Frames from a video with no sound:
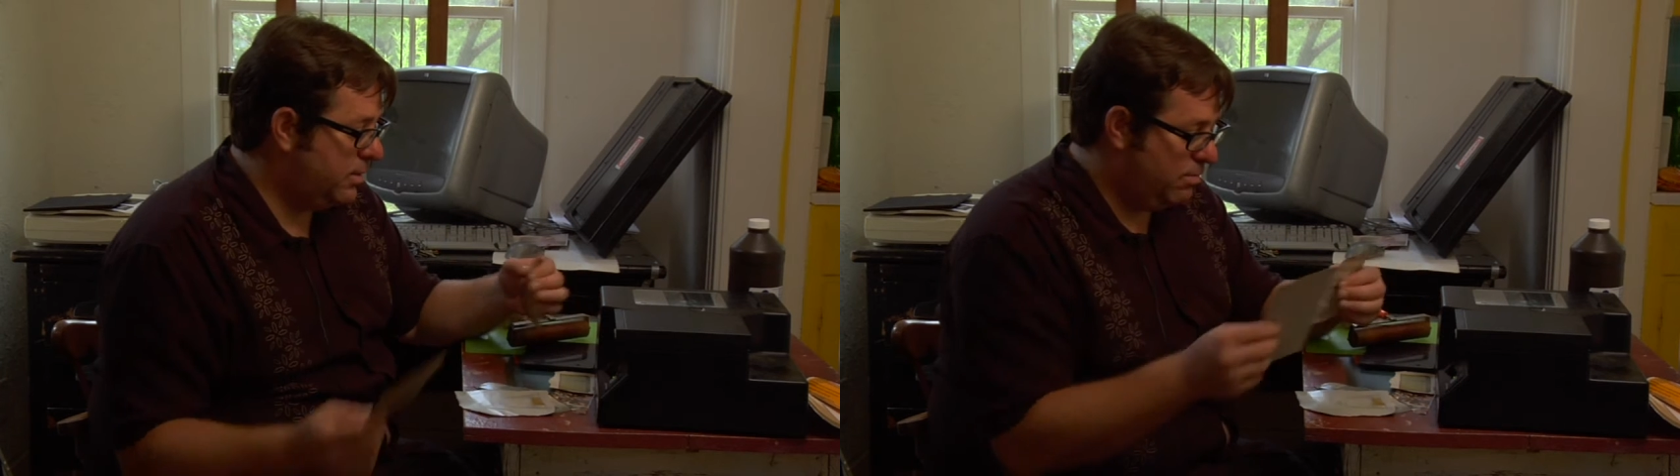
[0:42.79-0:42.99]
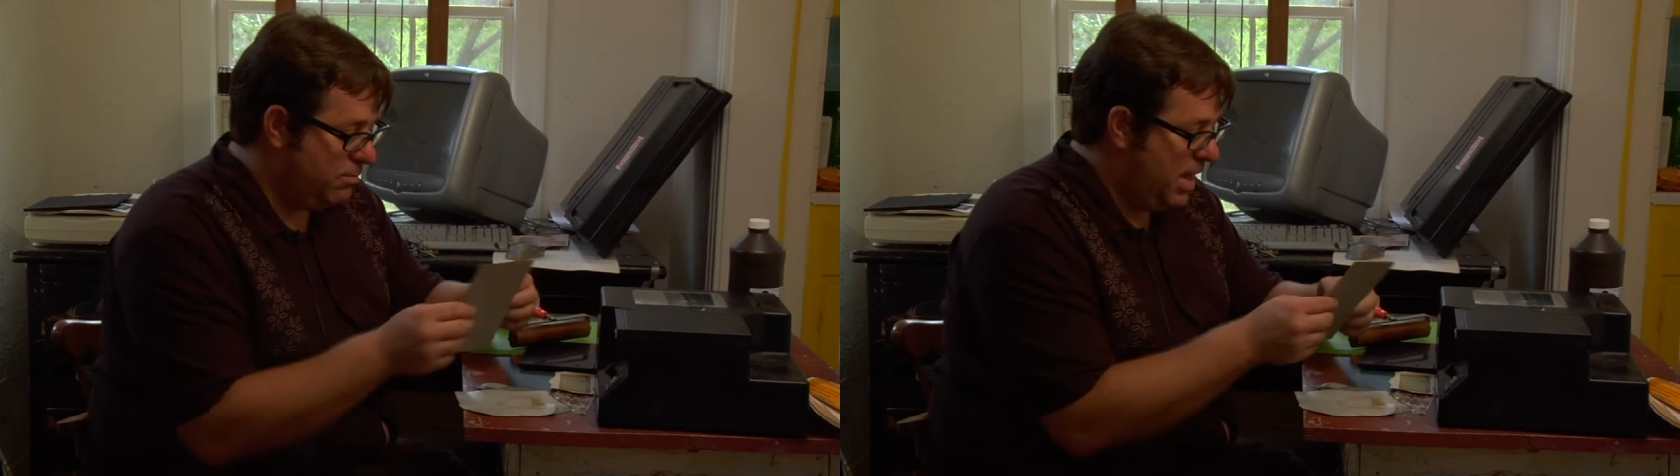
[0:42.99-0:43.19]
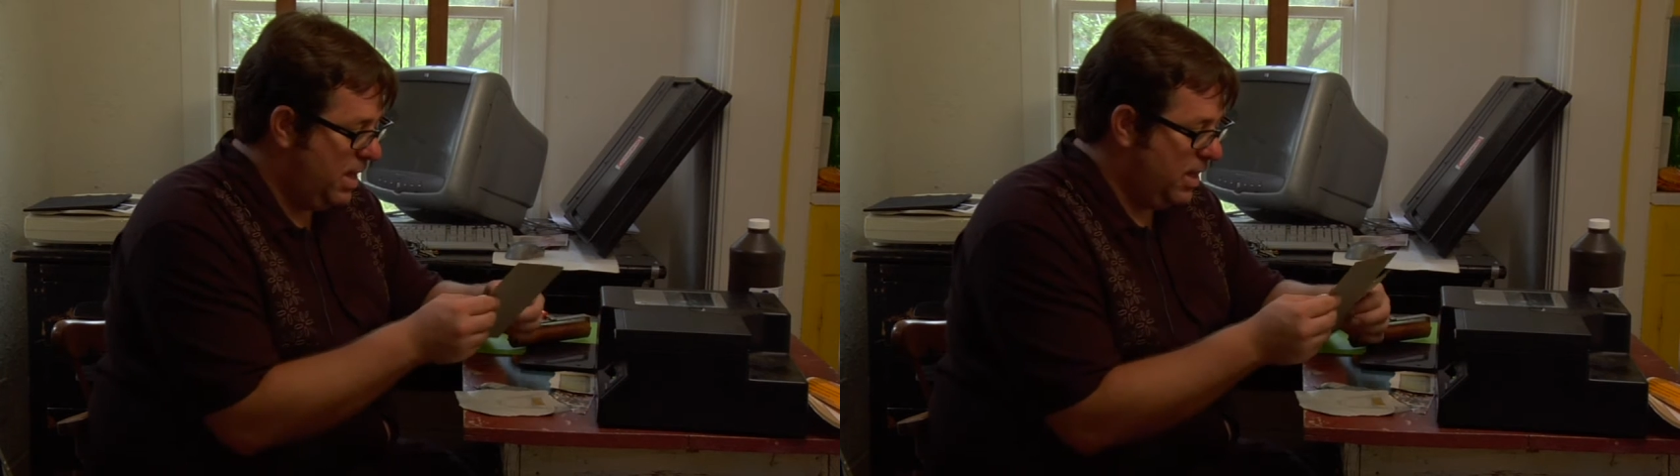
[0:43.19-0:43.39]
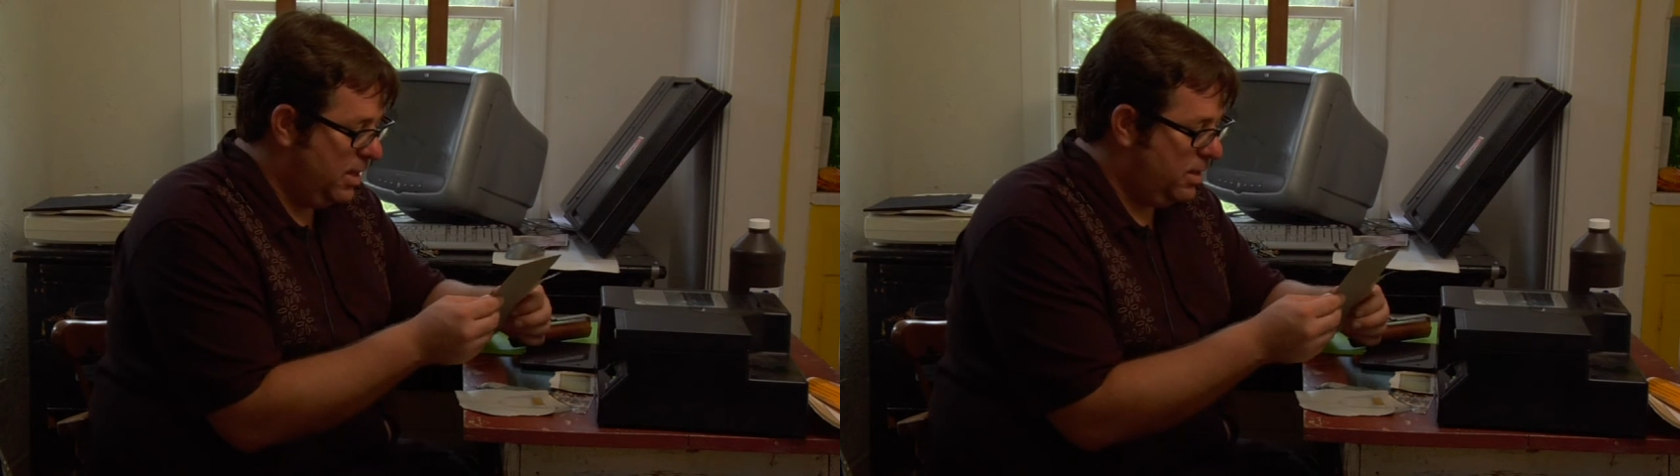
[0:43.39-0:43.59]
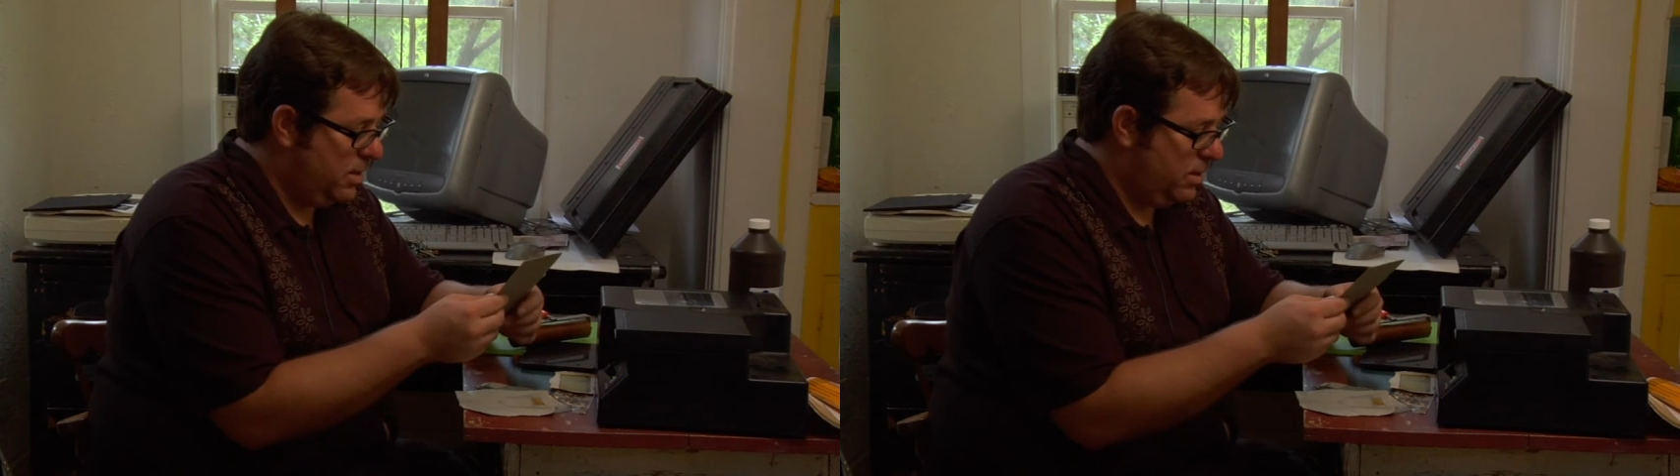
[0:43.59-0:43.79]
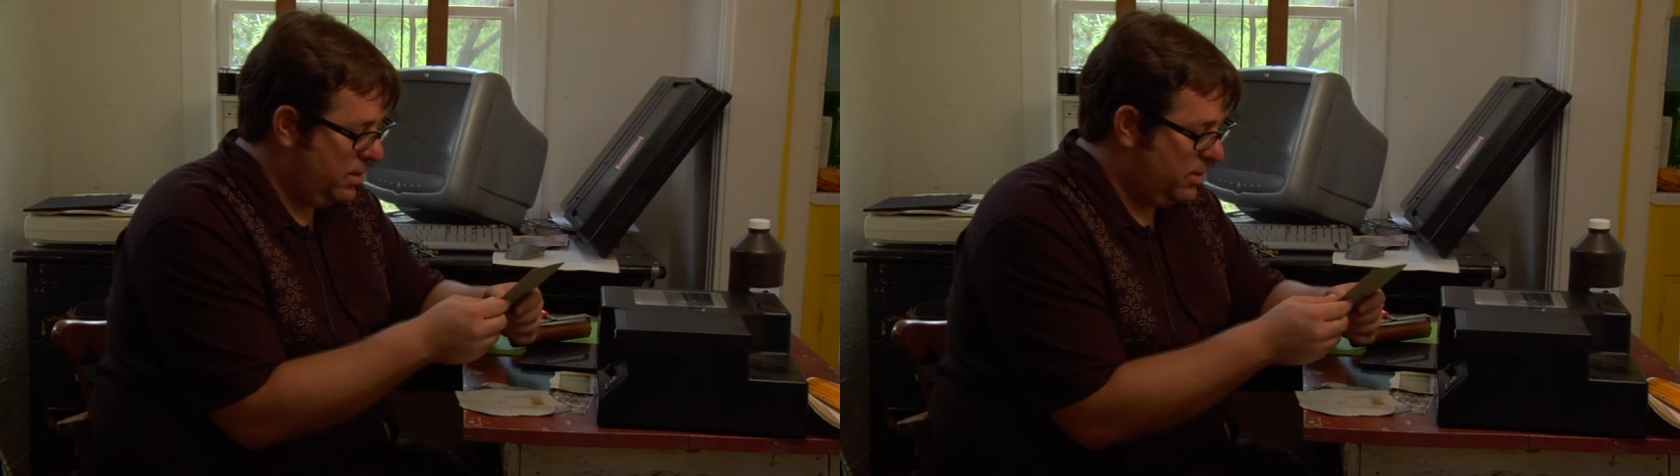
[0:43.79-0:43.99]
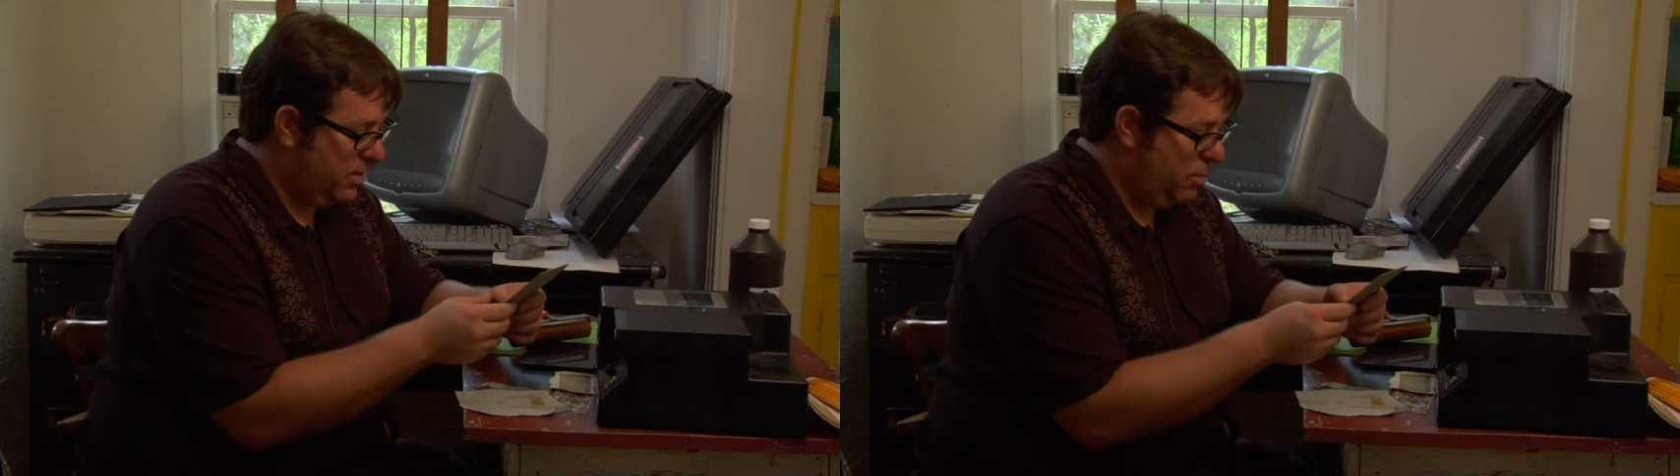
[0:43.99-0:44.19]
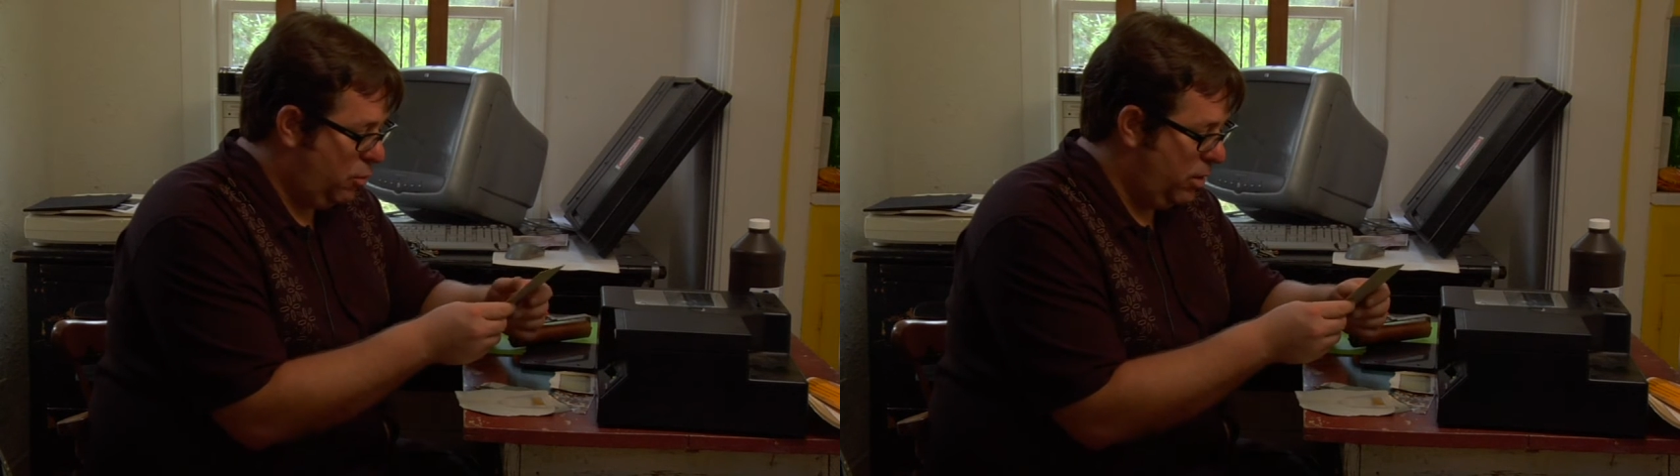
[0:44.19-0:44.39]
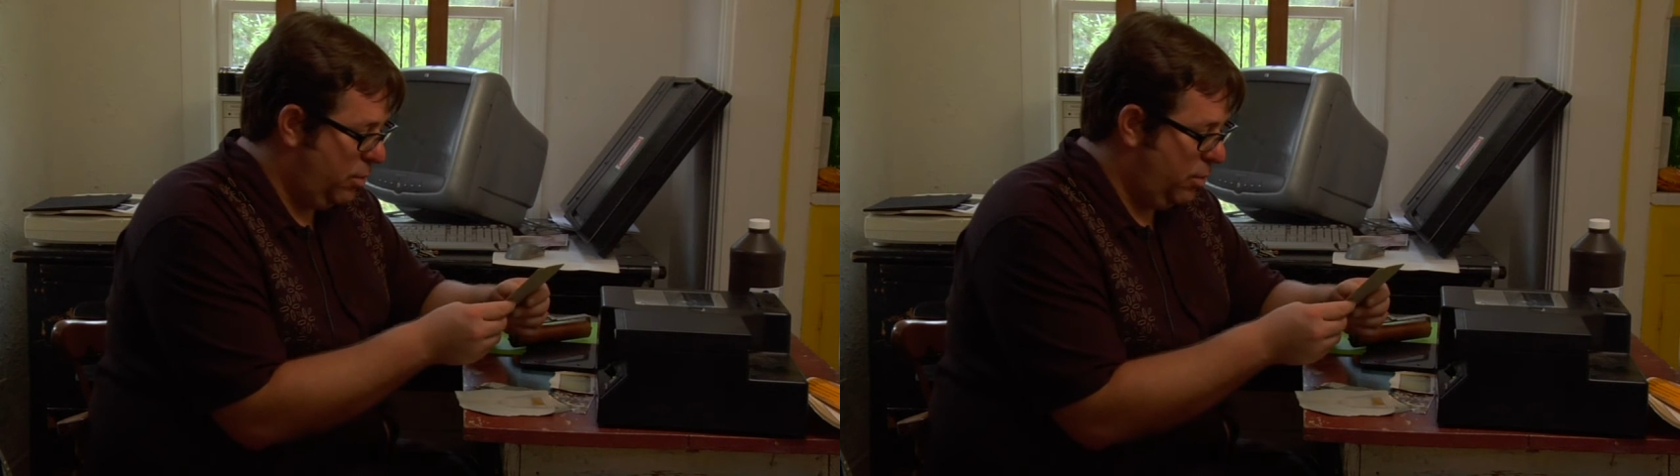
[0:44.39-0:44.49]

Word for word: make it to the point